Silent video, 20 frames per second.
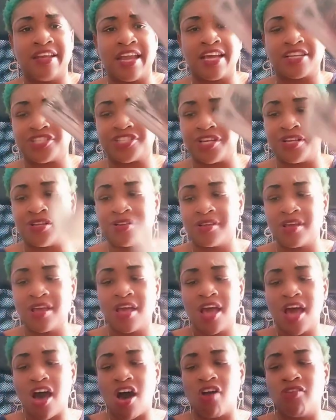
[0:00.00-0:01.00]
connection,
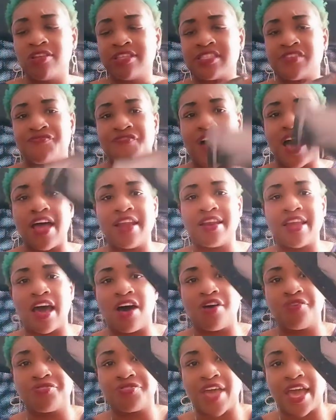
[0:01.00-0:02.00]
only to find
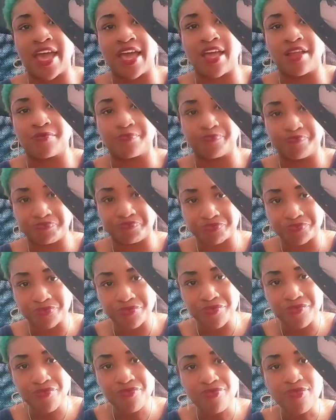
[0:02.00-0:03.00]
out that
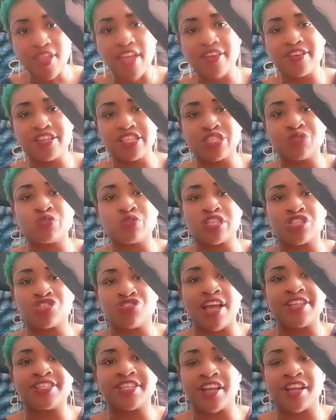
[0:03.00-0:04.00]
this was a
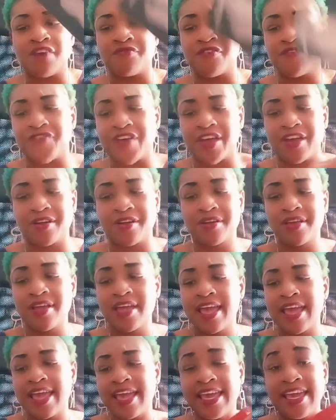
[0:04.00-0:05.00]
tragic love affair.
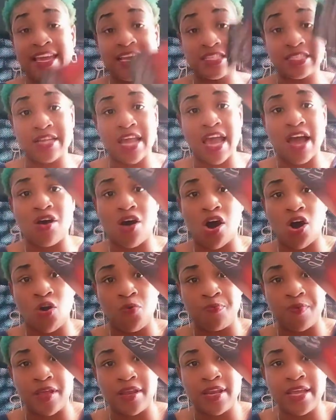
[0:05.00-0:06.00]
He is now
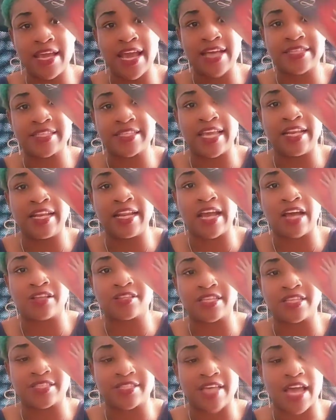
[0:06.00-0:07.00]
open. He has ended
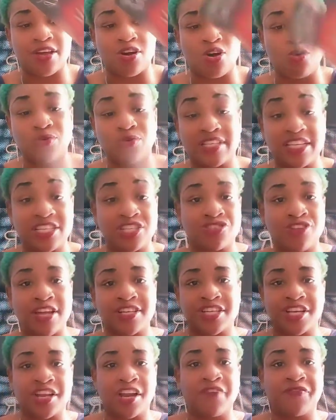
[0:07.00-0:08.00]
out this cycle with these
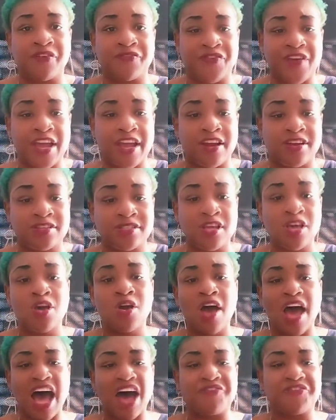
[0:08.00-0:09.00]
tragic love affairs.
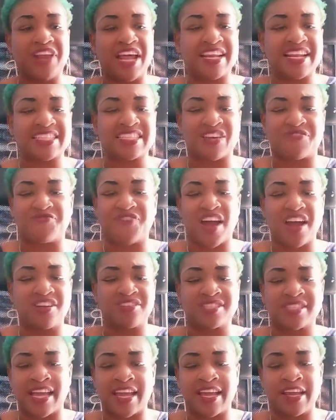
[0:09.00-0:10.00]
I feel like that's a
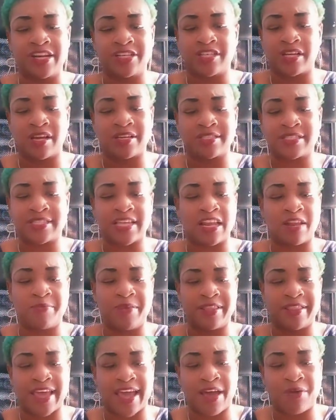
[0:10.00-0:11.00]
fire sign energy. He's telling
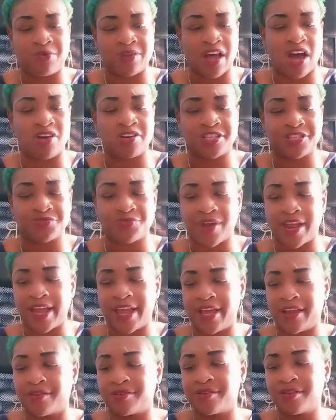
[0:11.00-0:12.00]
me that with all this
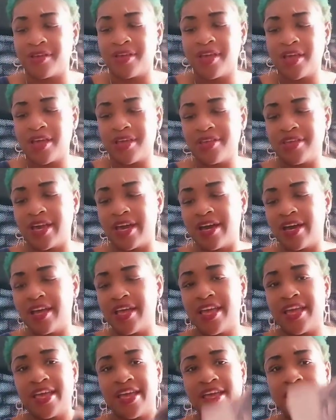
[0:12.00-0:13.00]
red.
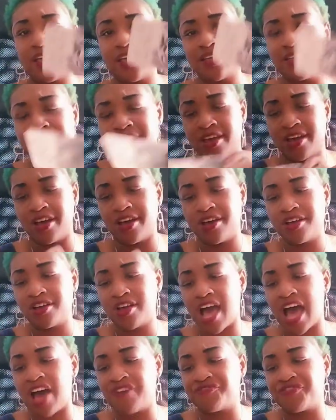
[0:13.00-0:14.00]
Yeah,
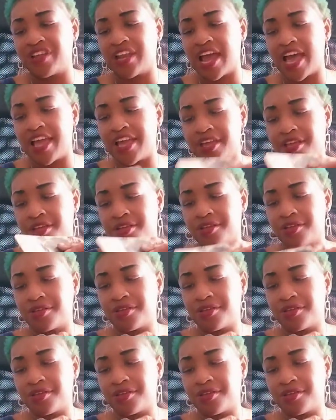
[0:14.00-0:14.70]
yeah. I feel like